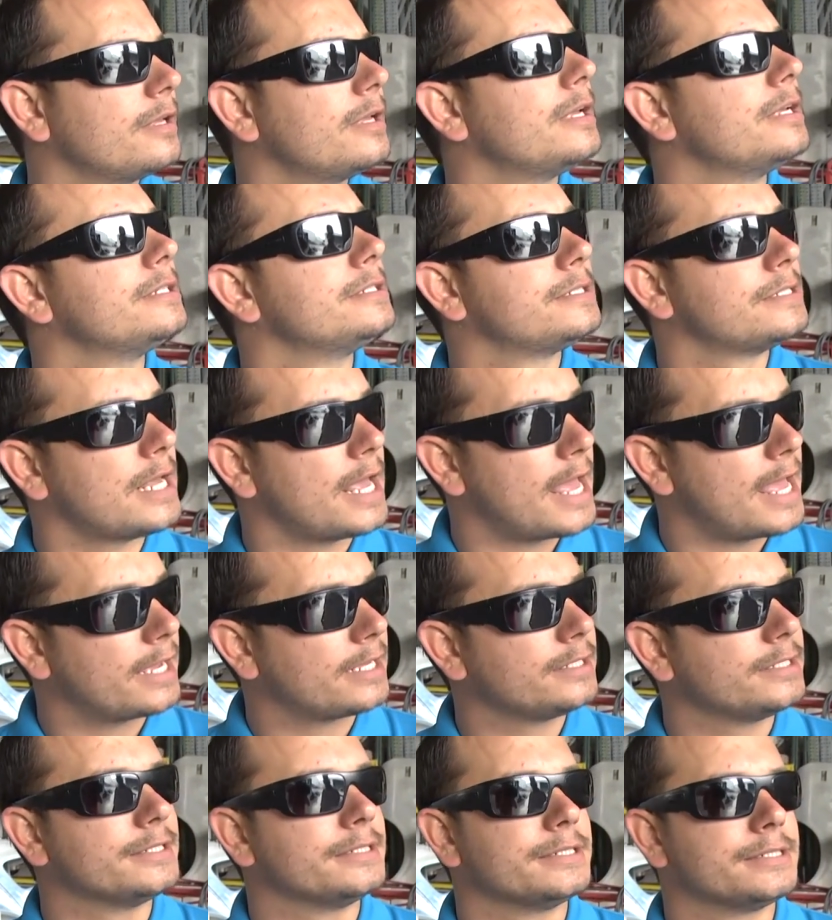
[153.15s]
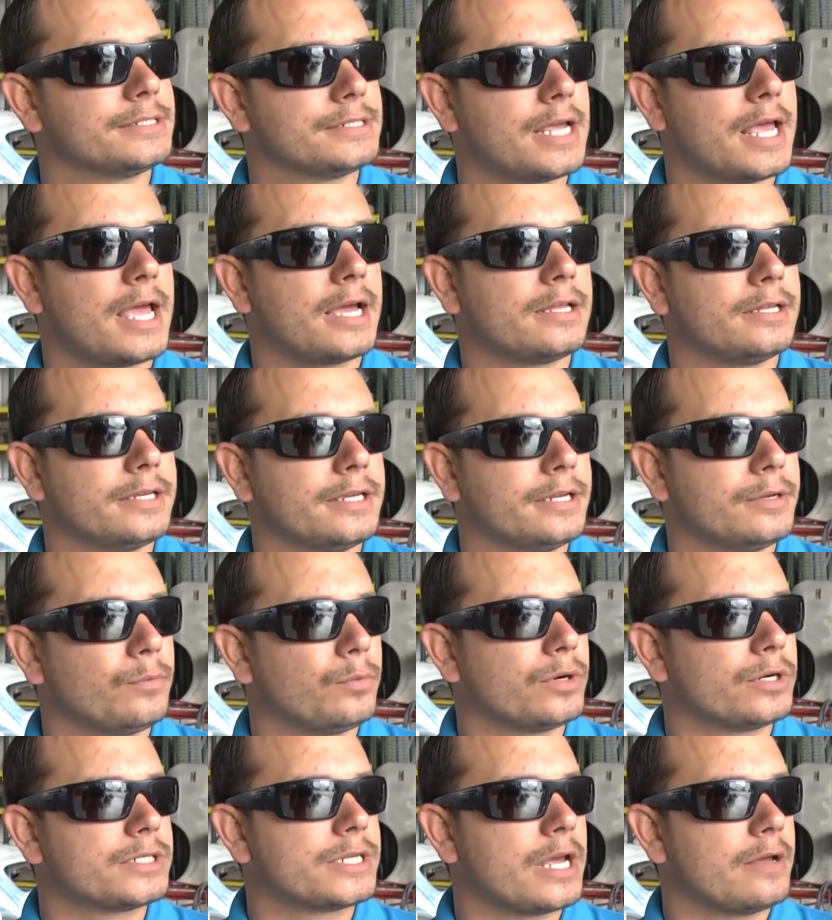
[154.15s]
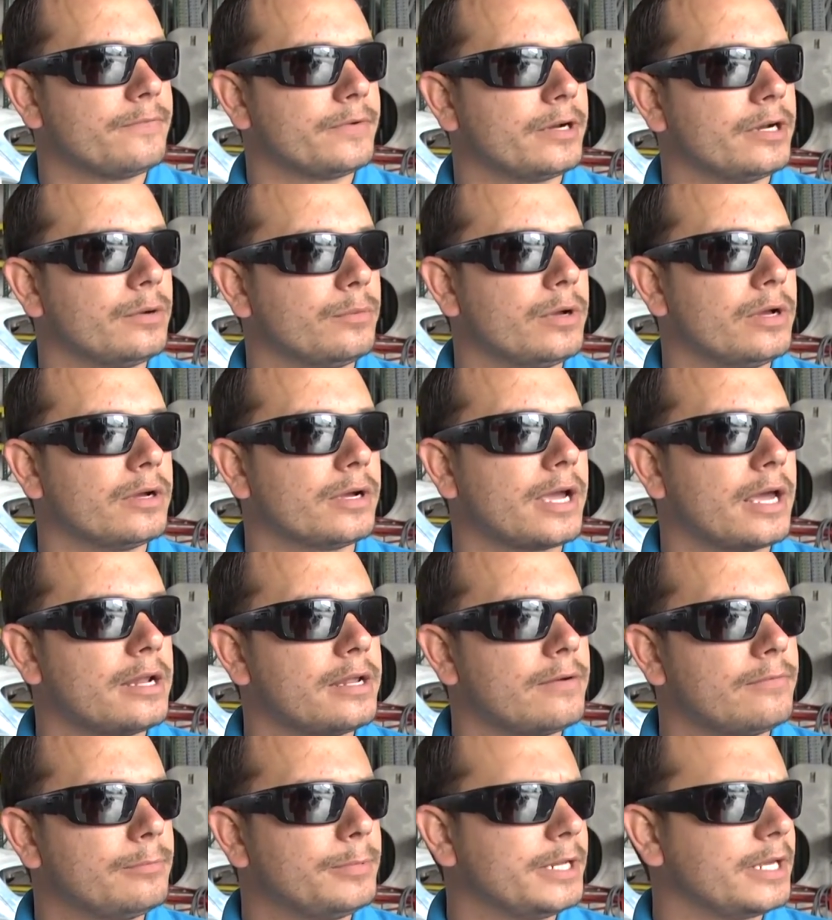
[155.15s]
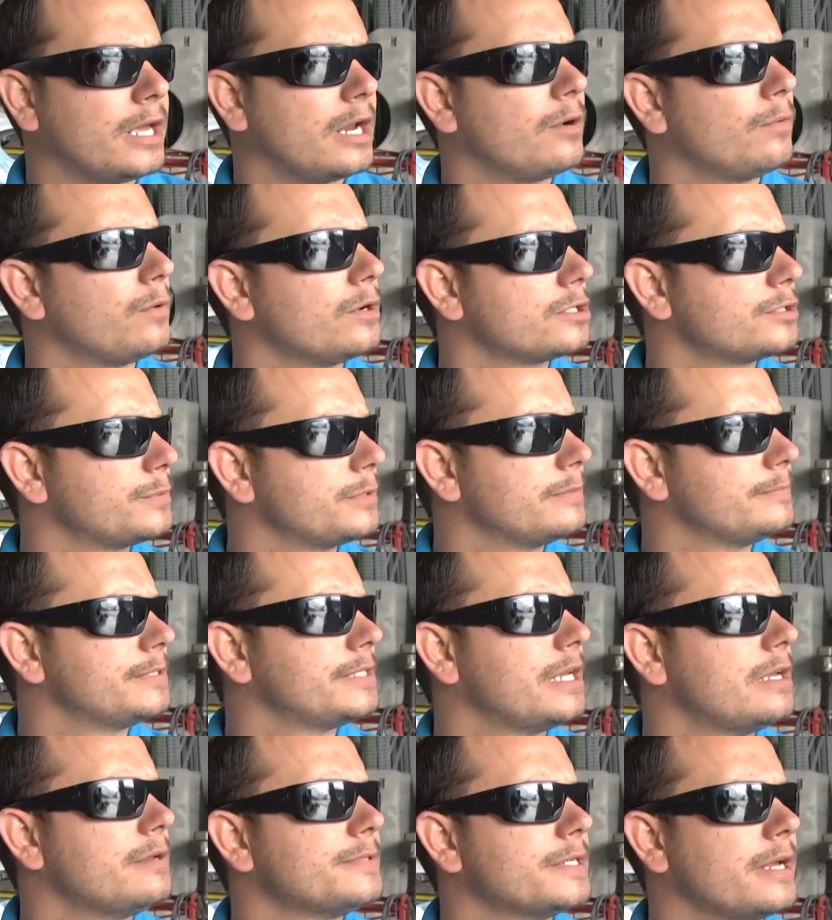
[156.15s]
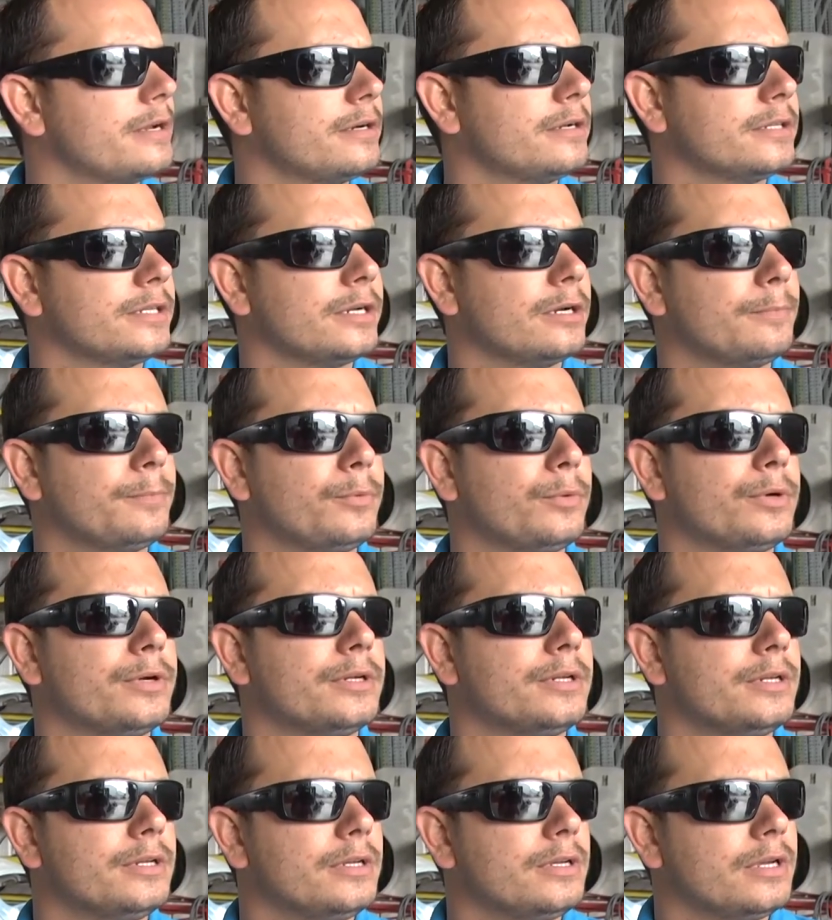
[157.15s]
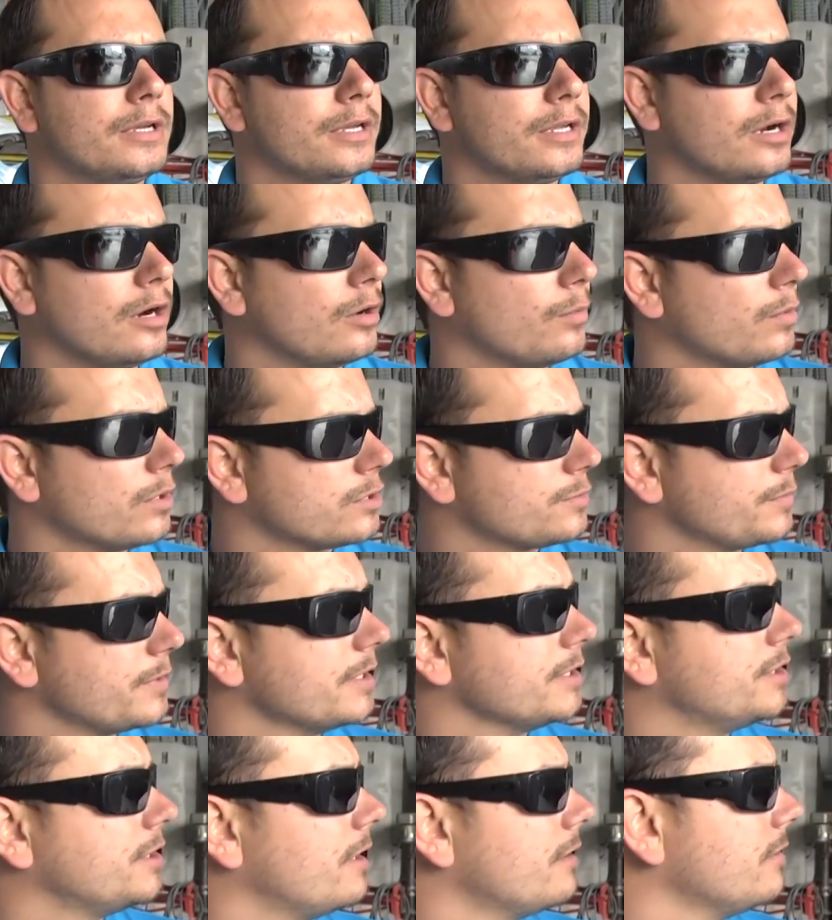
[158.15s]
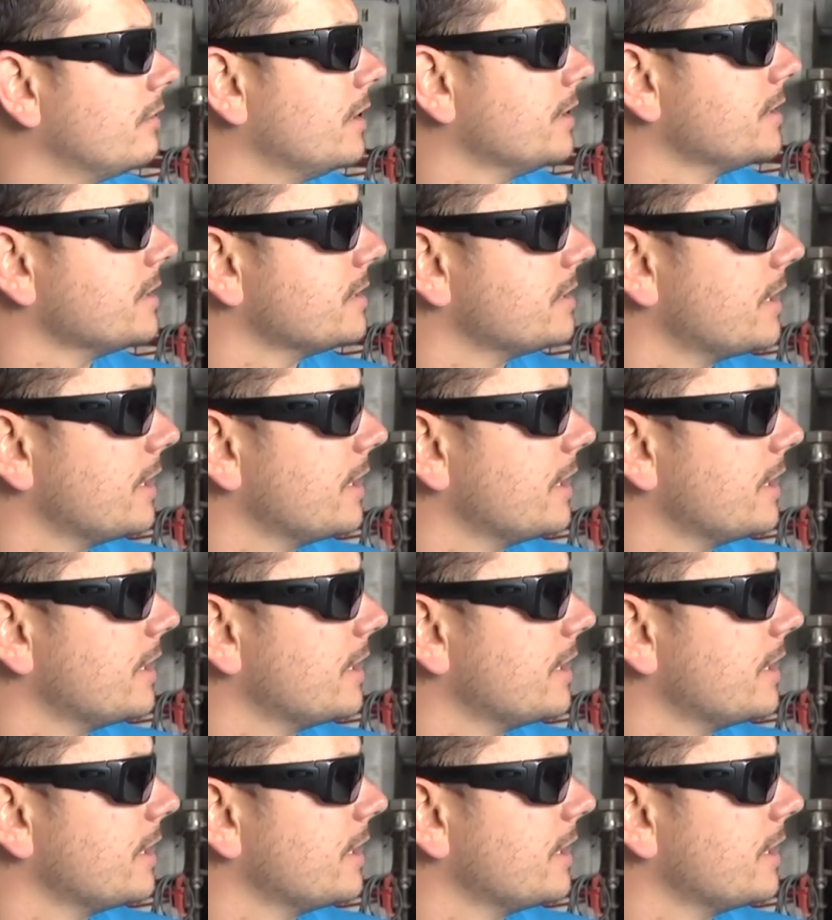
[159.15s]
away. Exactly, exactly, and it works out very well. Kind of, everybody kind of works with themselves out here at the airport, you know, or works with each other, I should